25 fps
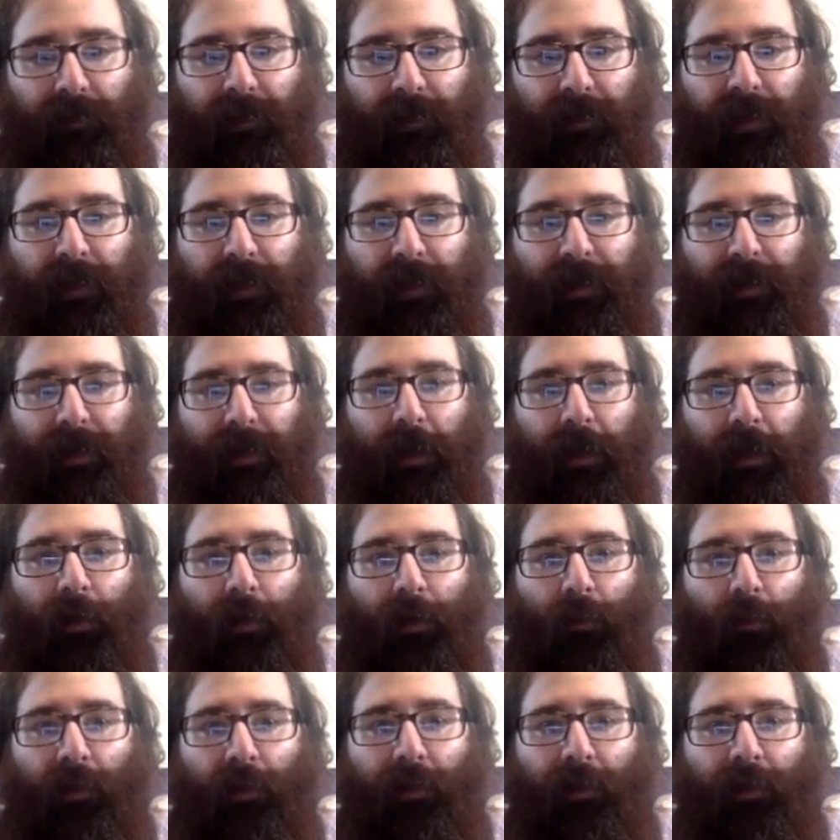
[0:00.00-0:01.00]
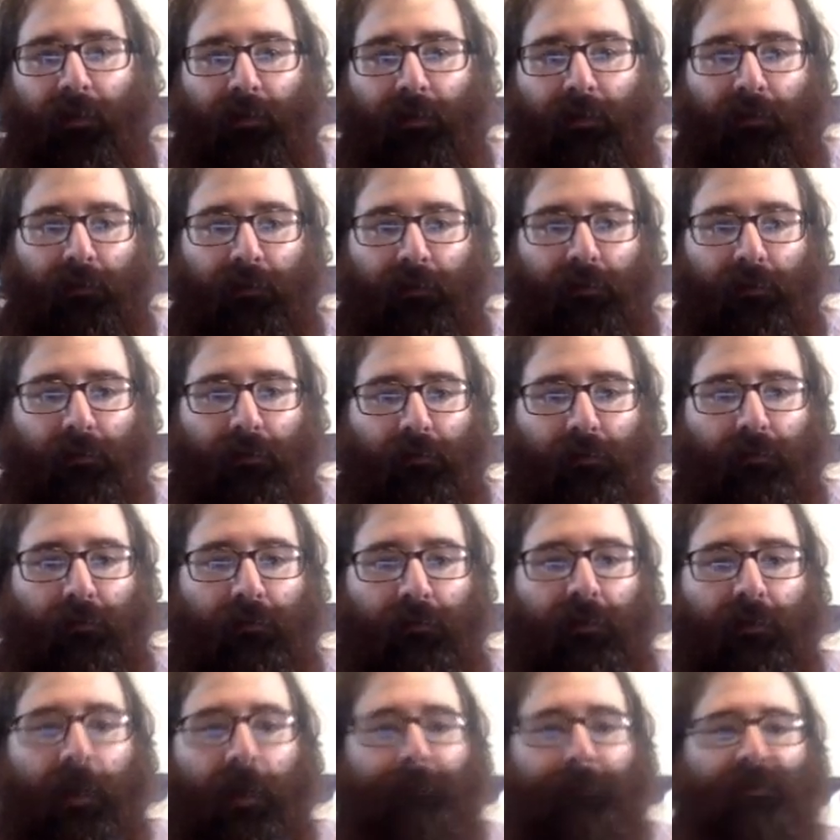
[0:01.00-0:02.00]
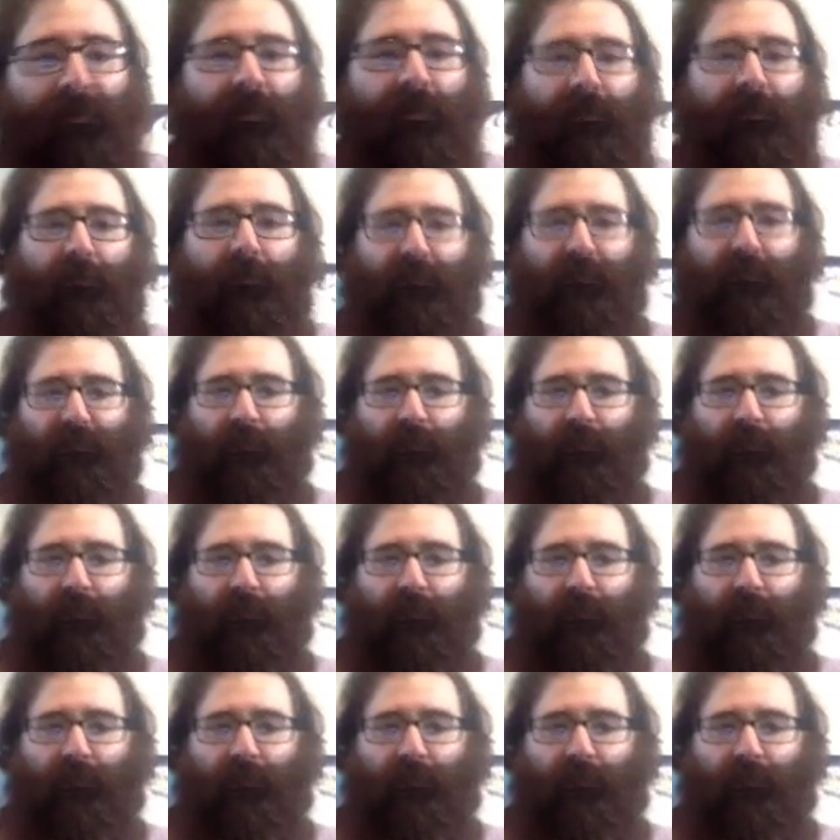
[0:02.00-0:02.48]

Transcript: And now I want to copy it here so I